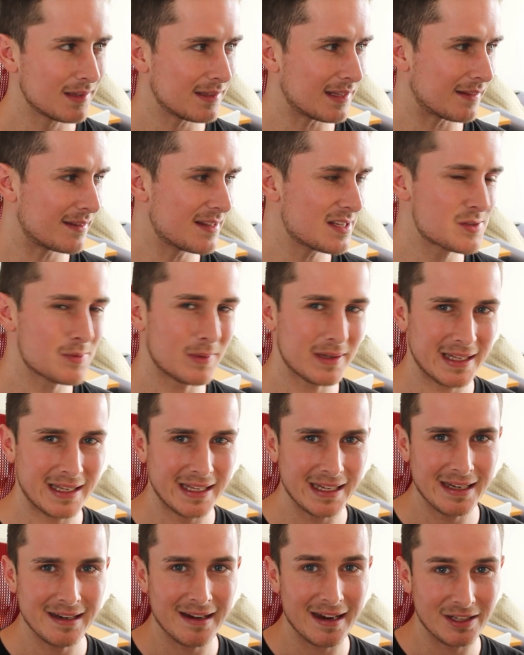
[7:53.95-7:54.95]
Now this one
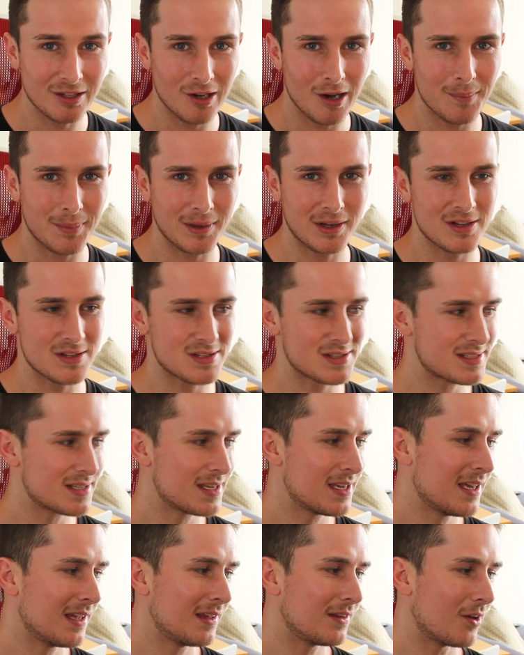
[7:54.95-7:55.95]
here I got
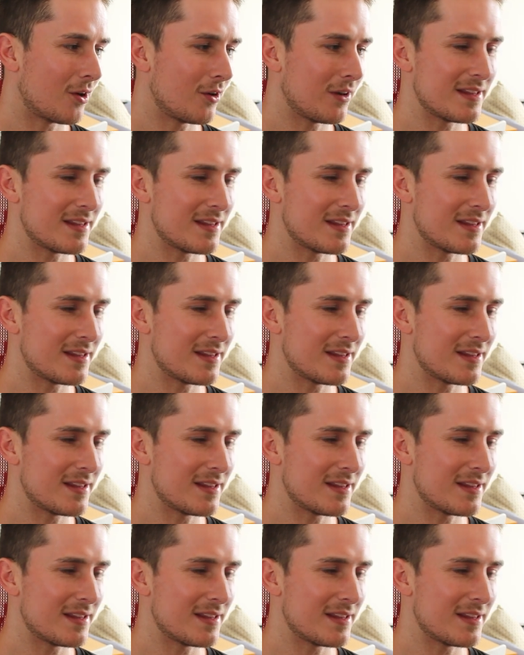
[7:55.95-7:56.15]
because not